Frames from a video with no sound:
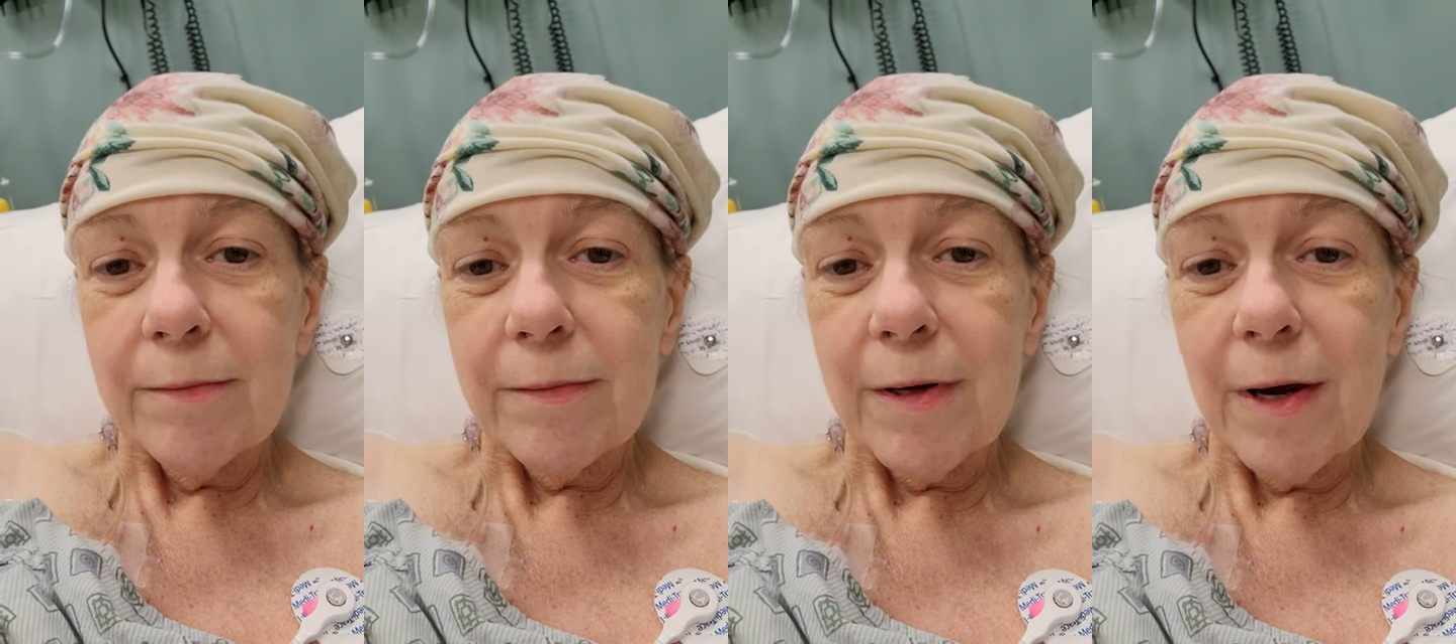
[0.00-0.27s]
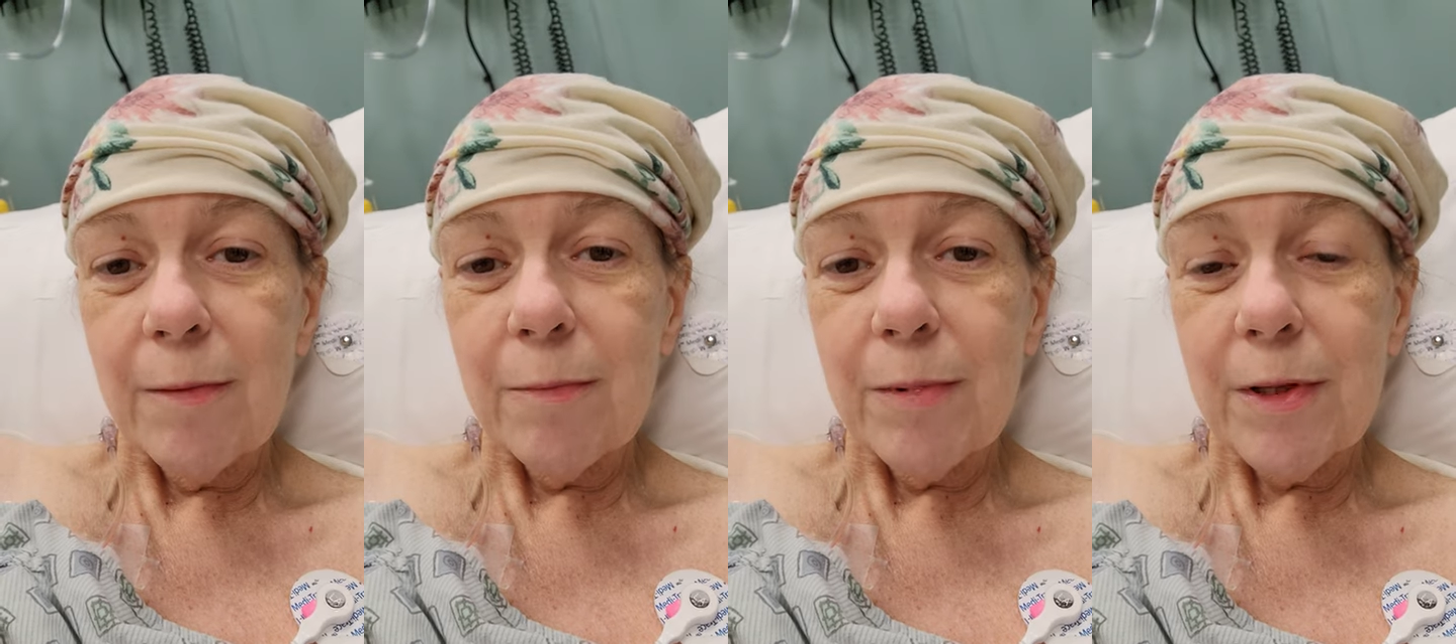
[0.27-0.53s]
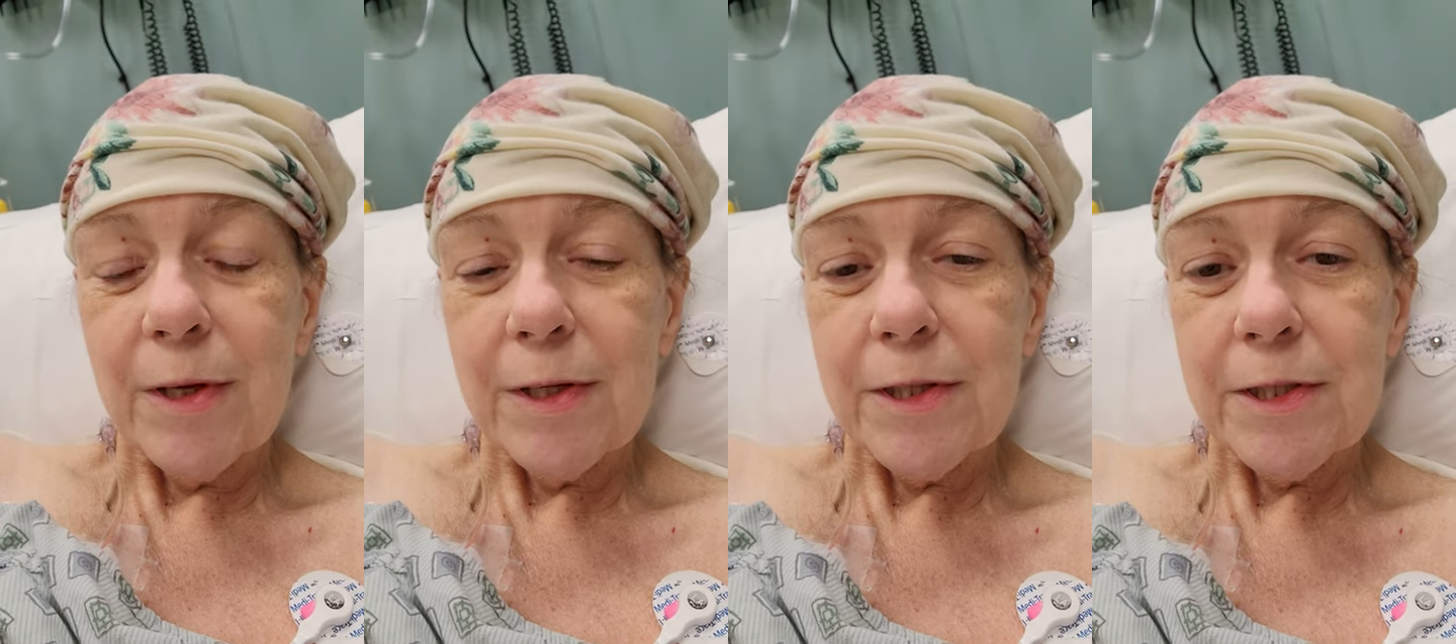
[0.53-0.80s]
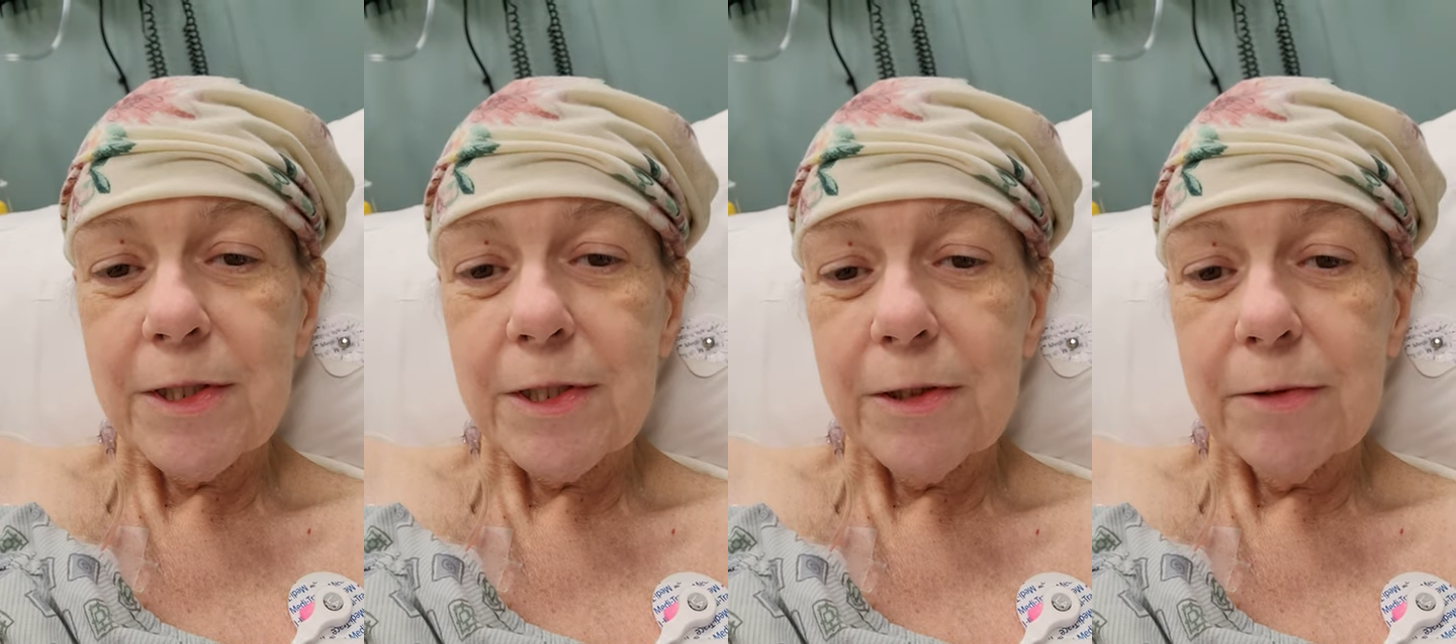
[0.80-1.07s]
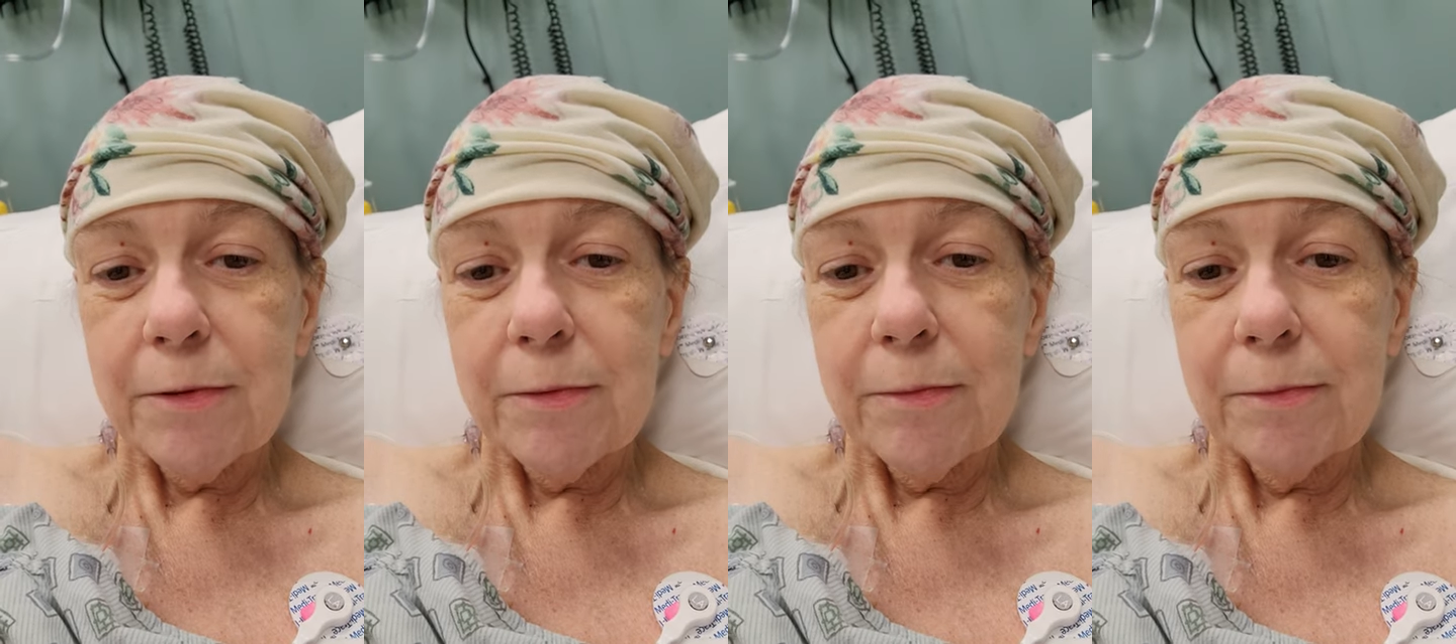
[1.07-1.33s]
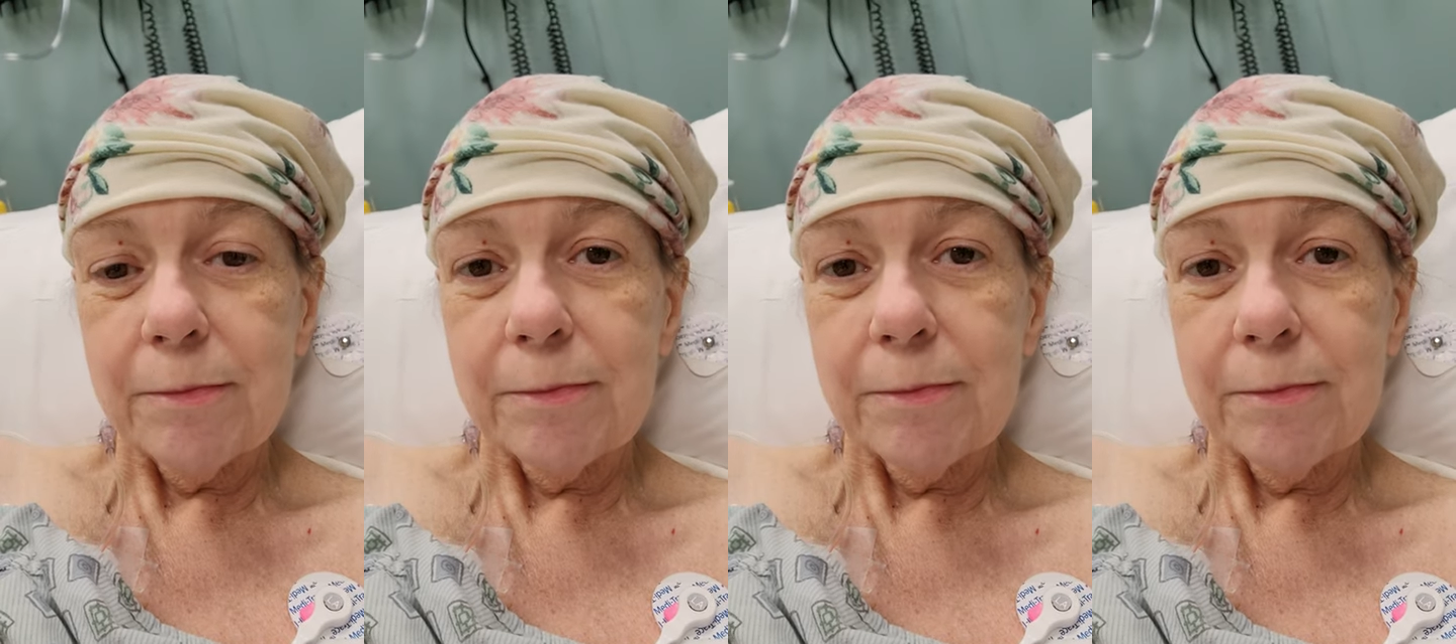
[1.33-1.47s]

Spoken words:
God bless you.